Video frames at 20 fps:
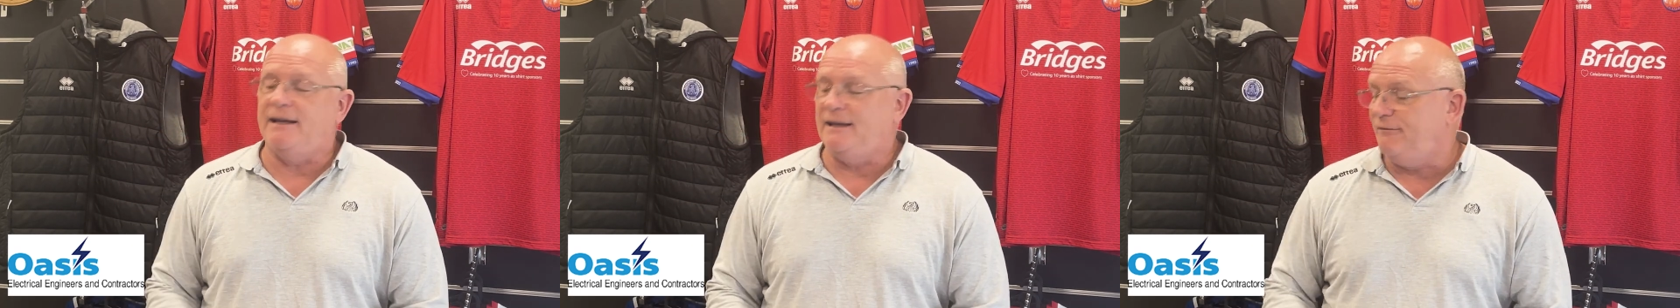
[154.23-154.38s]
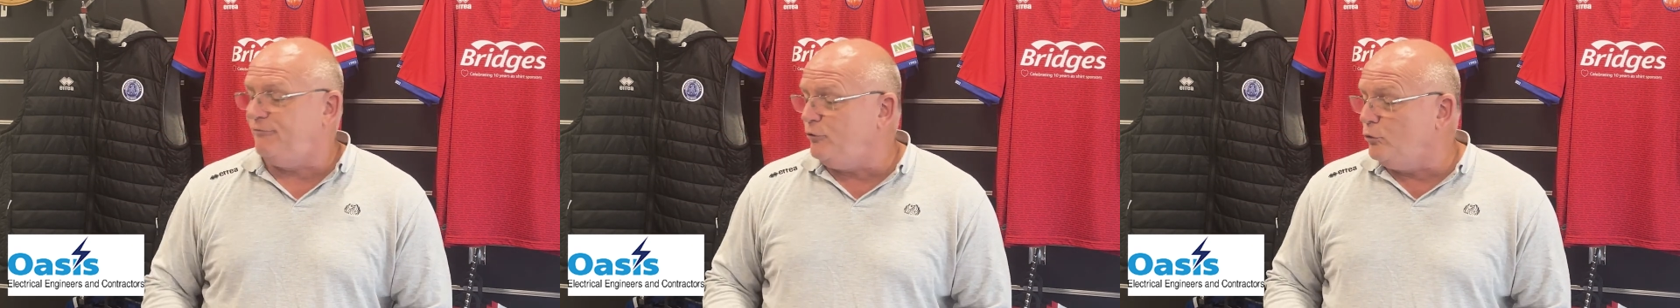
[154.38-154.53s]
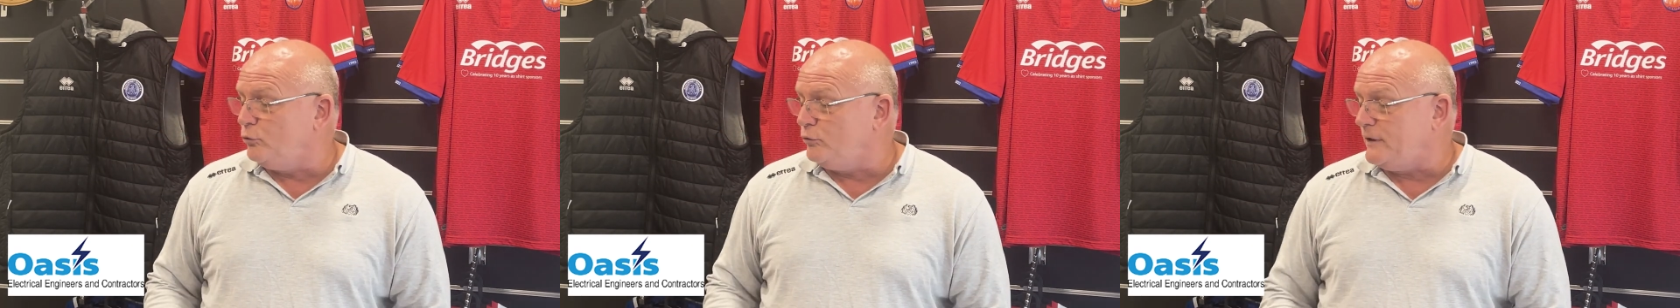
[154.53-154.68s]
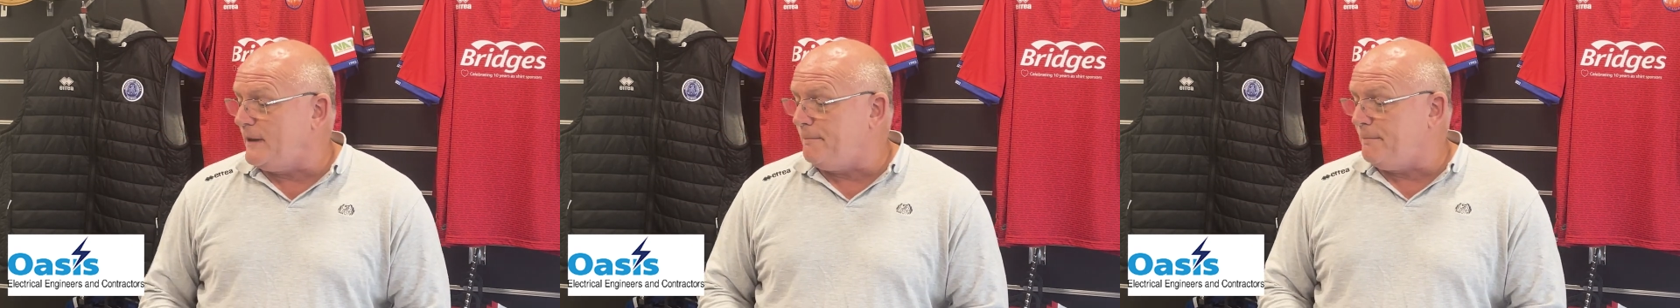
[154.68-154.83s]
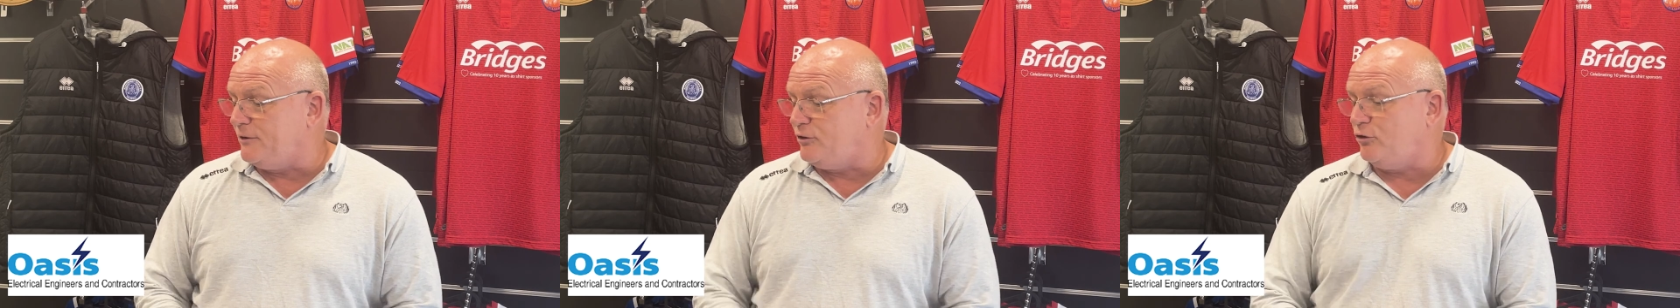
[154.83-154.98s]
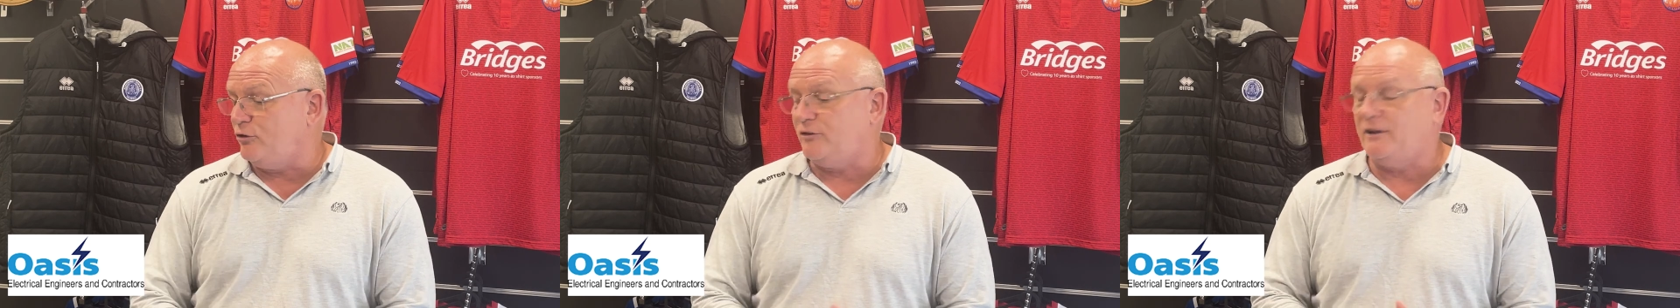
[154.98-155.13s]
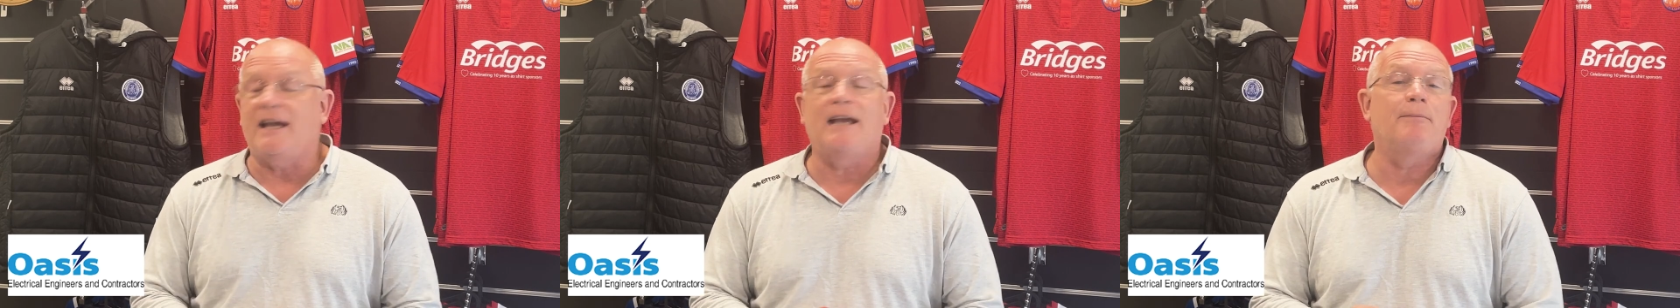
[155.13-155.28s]
if your number
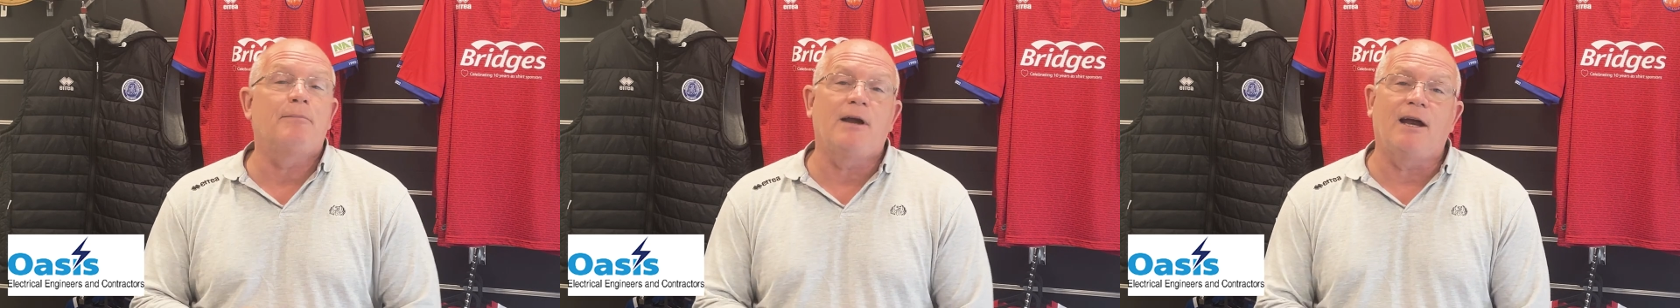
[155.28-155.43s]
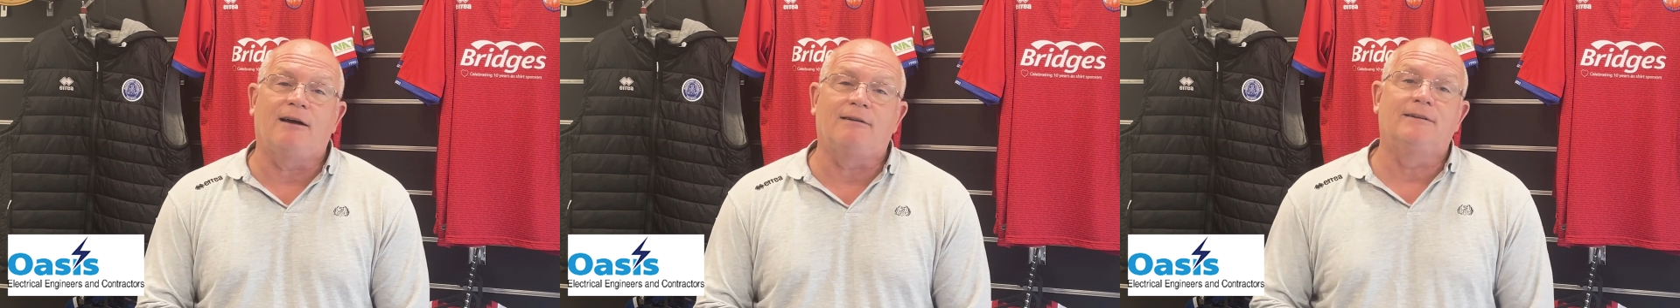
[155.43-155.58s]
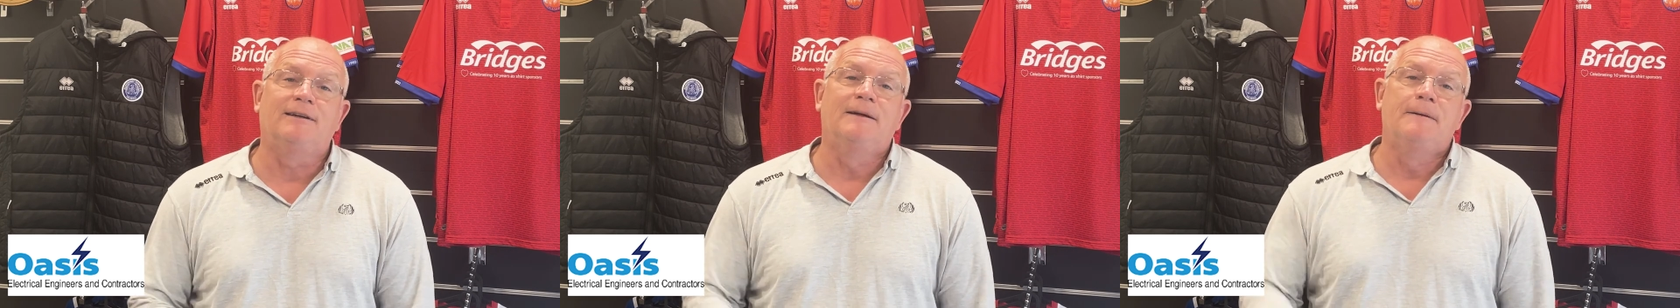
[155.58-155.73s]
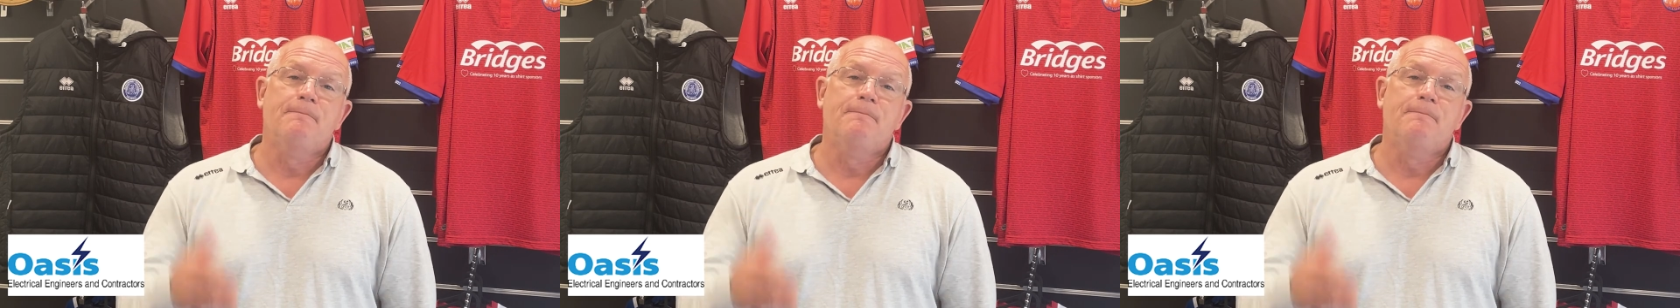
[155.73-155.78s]
just came out